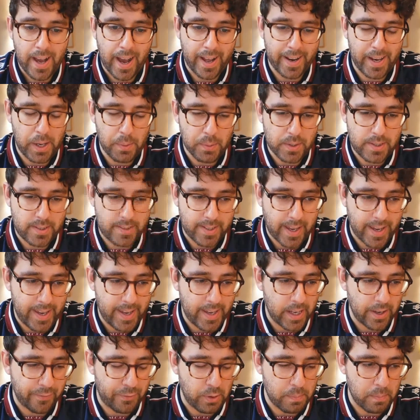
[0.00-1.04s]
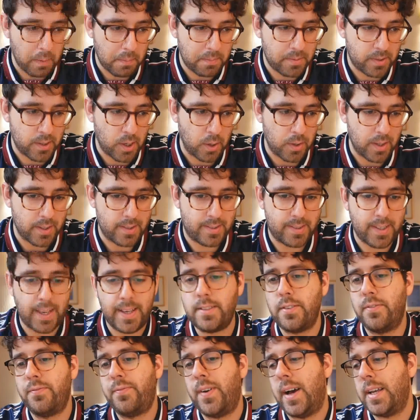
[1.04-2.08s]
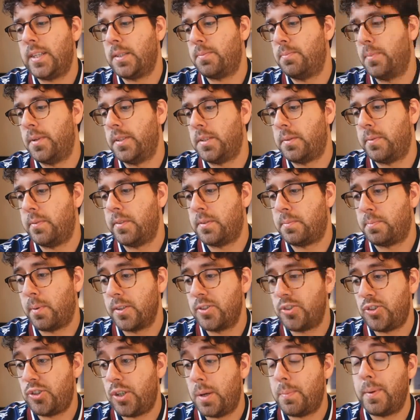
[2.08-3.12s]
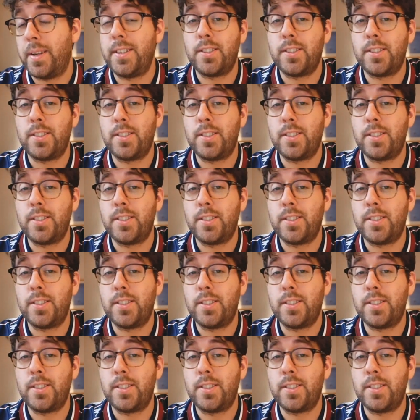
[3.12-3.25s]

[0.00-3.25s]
and he was saying a few months ago that City's investments in sponsorship,